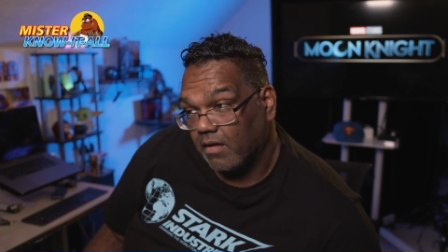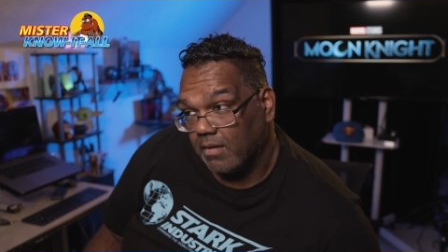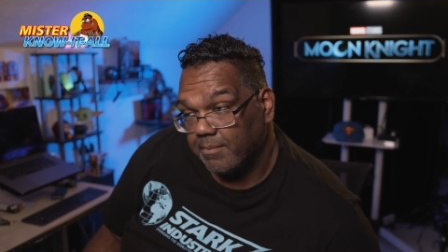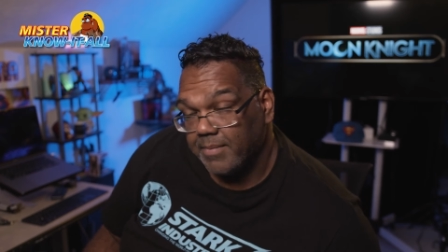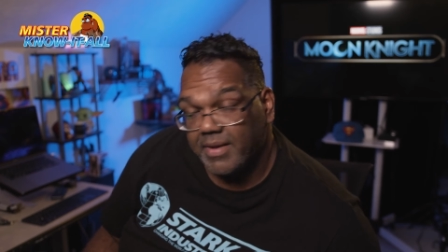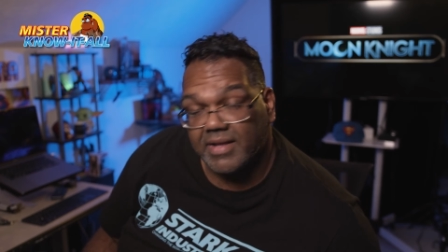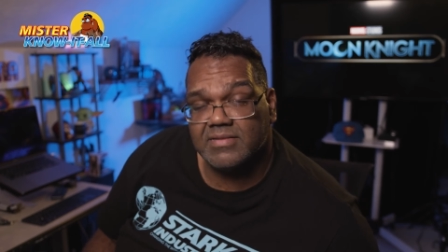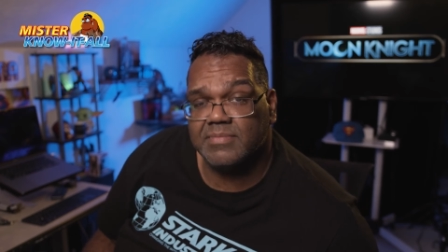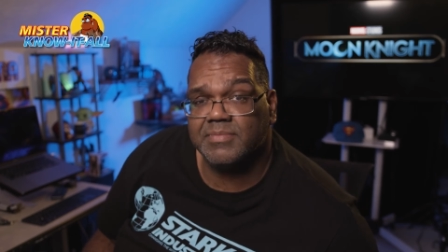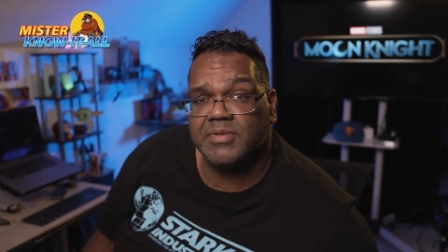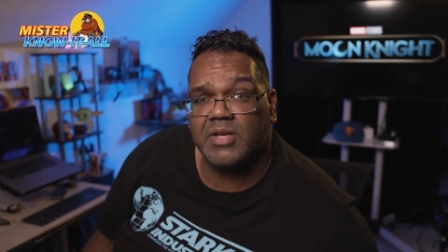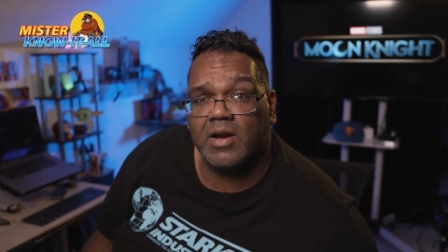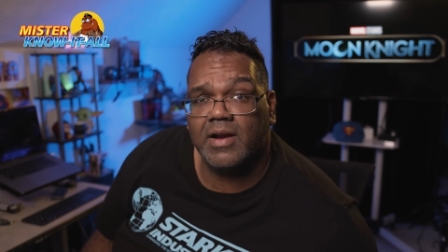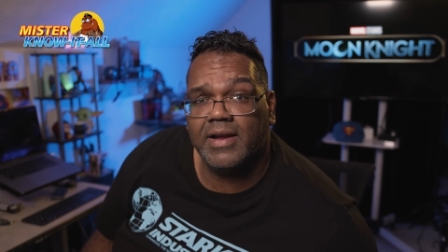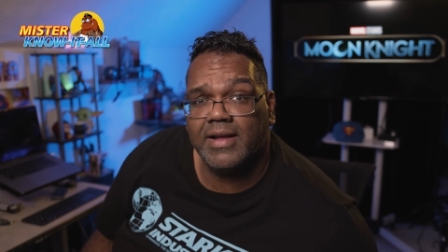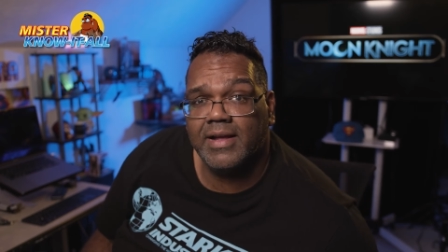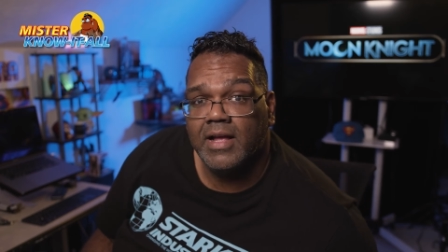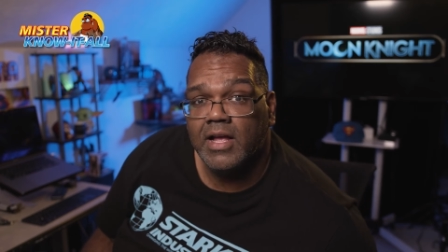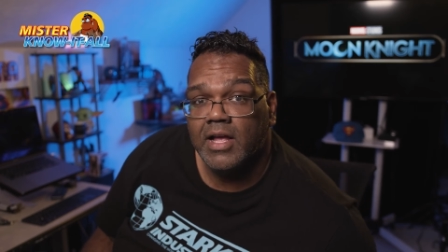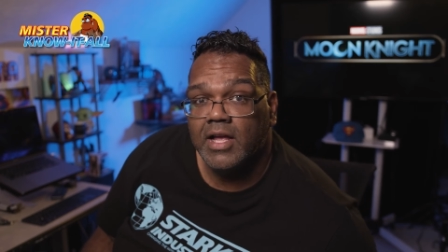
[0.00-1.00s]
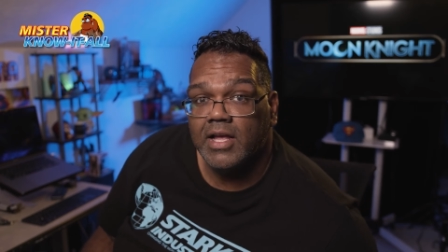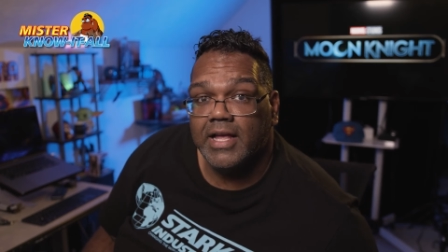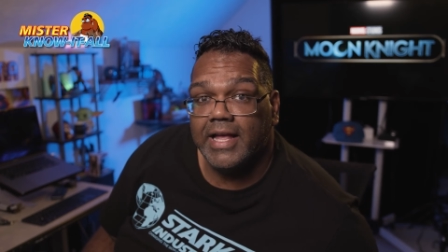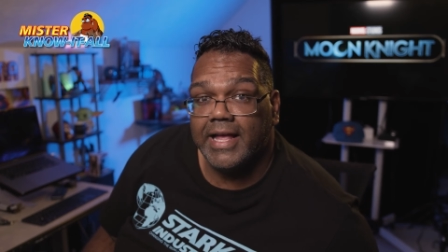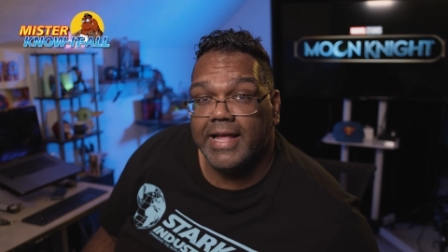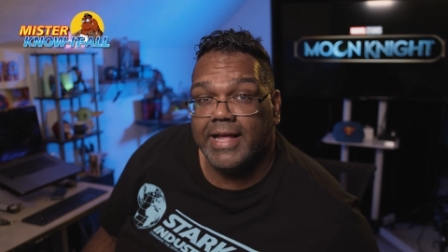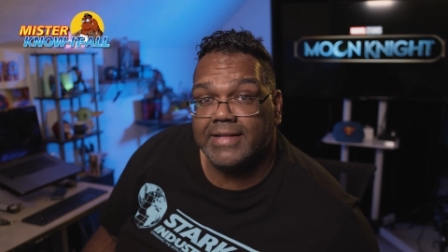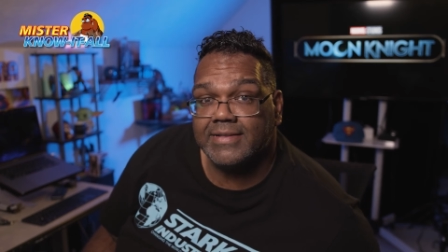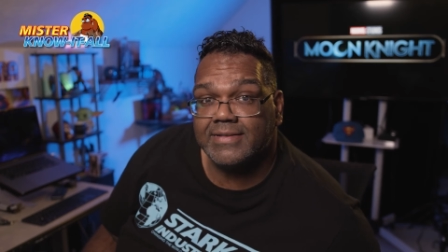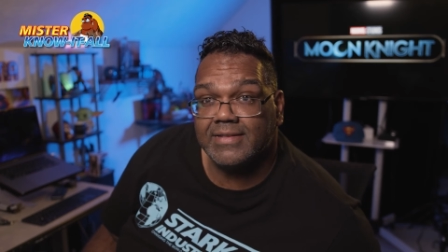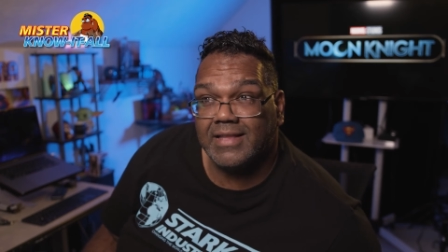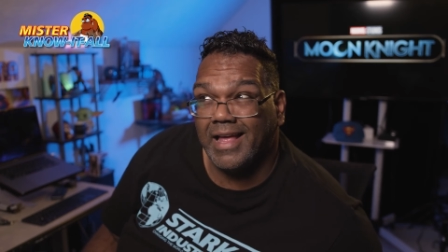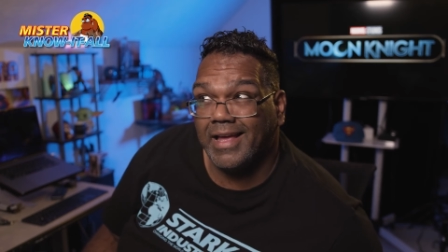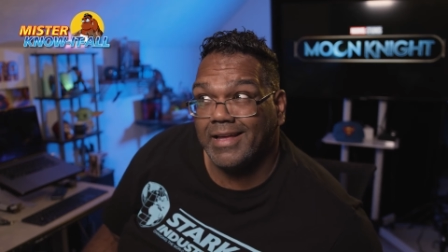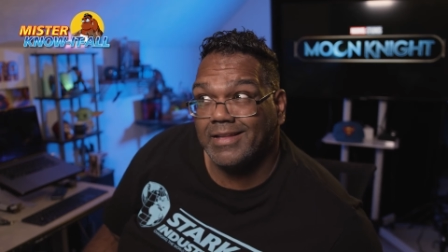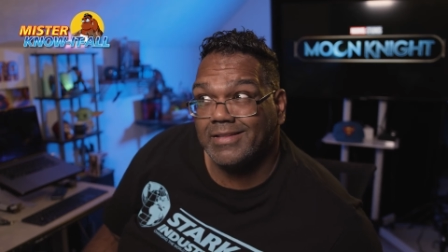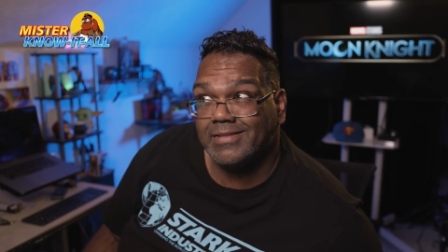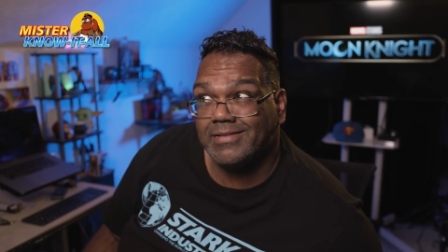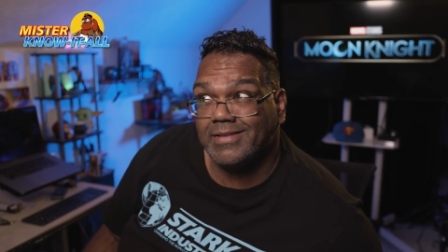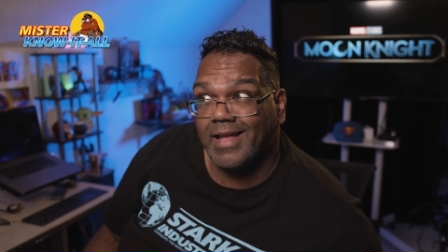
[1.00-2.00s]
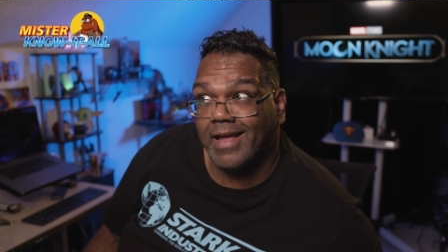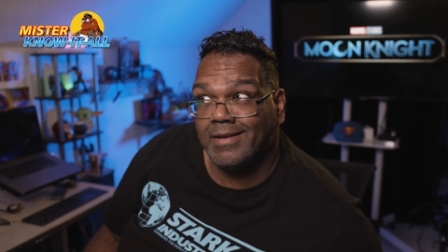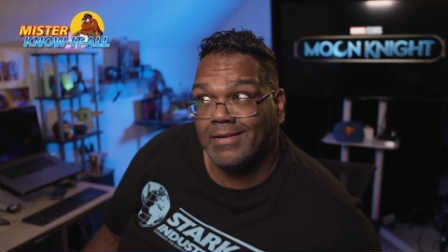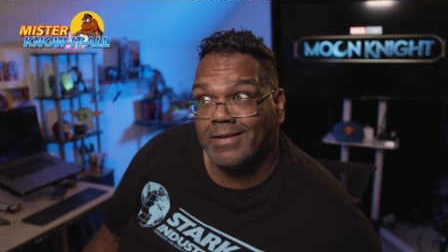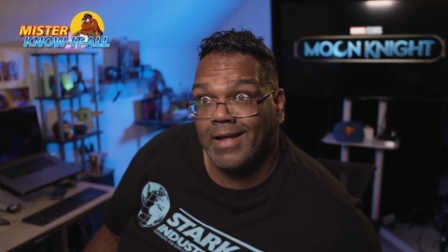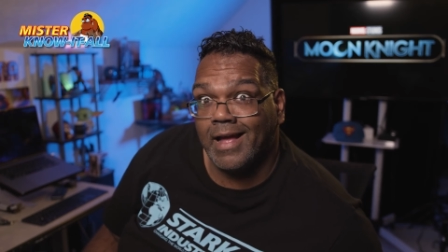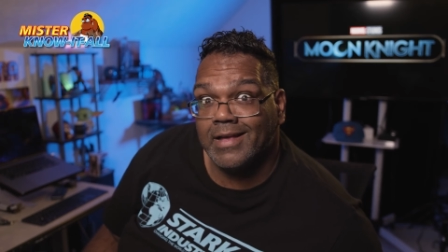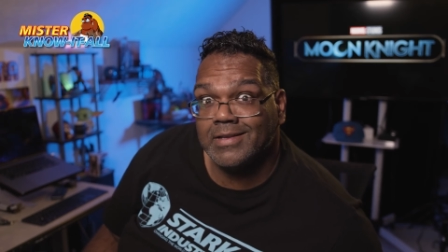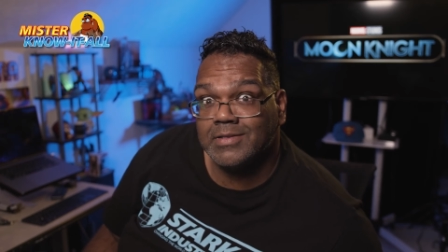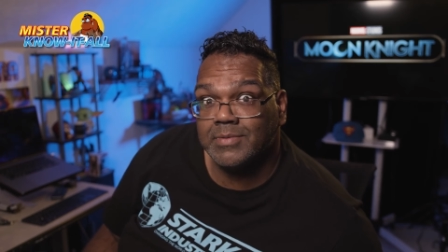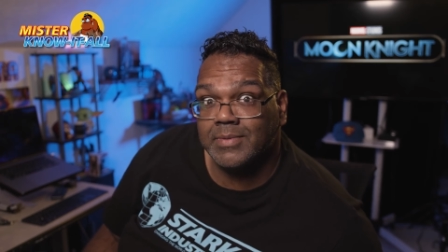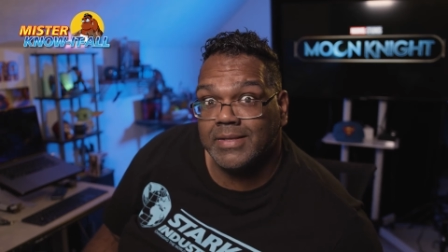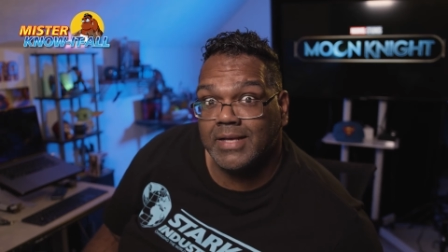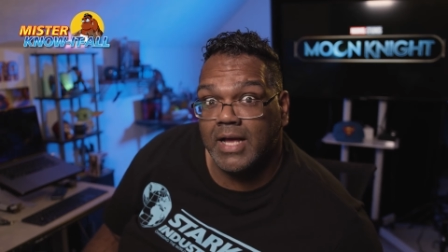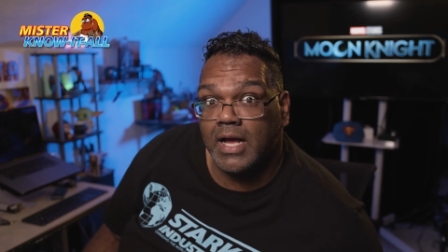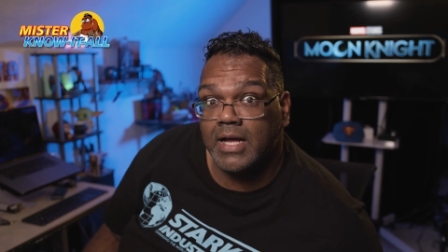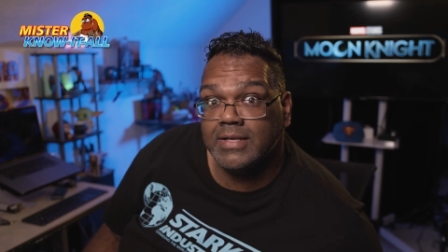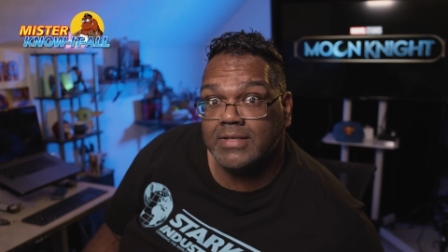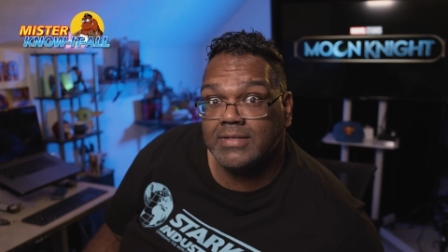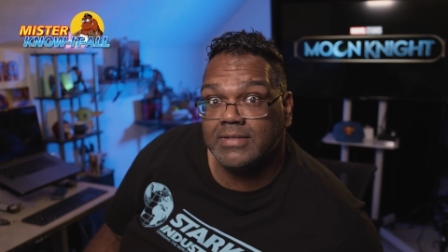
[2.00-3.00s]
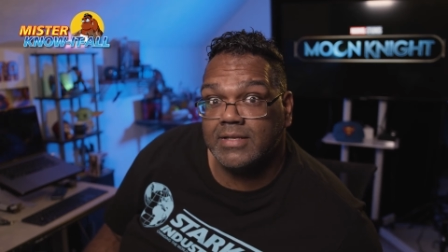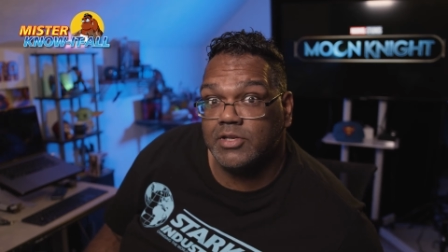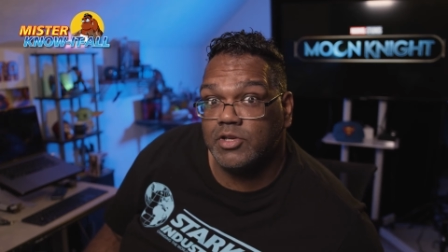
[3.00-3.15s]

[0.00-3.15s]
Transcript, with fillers: Because I'm sorry, it's like 10 guys with guns,